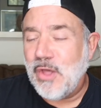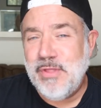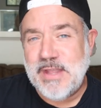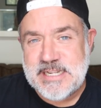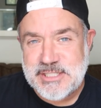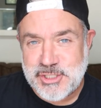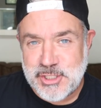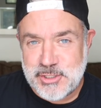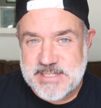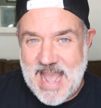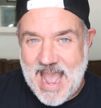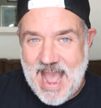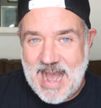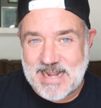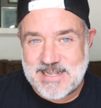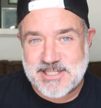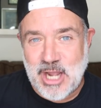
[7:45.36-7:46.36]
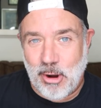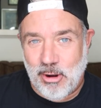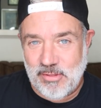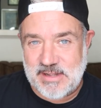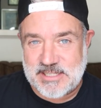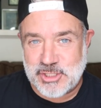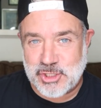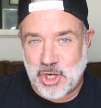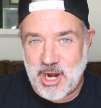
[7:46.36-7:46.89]
these two dads go on
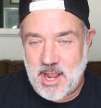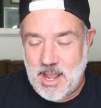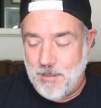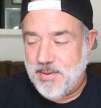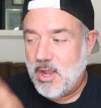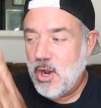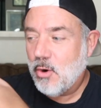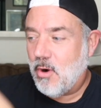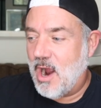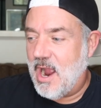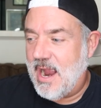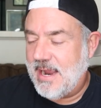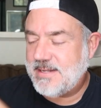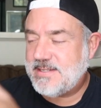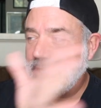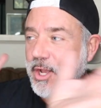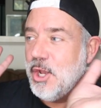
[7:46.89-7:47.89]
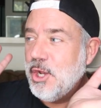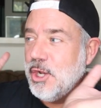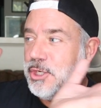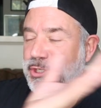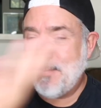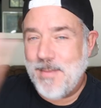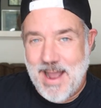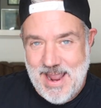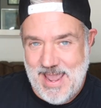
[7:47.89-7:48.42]
this trip, right,
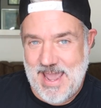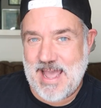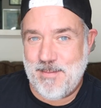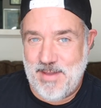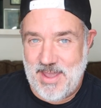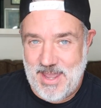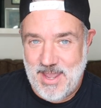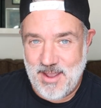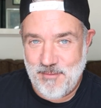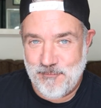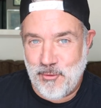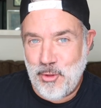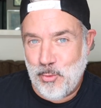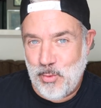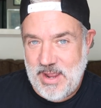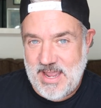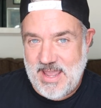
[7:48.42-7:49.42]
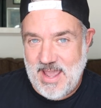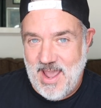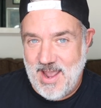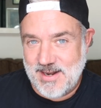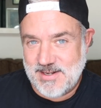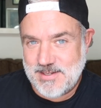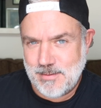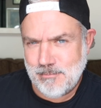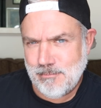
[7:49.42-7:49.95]
to Miami for the
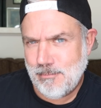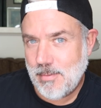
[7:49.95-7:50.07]
weekend,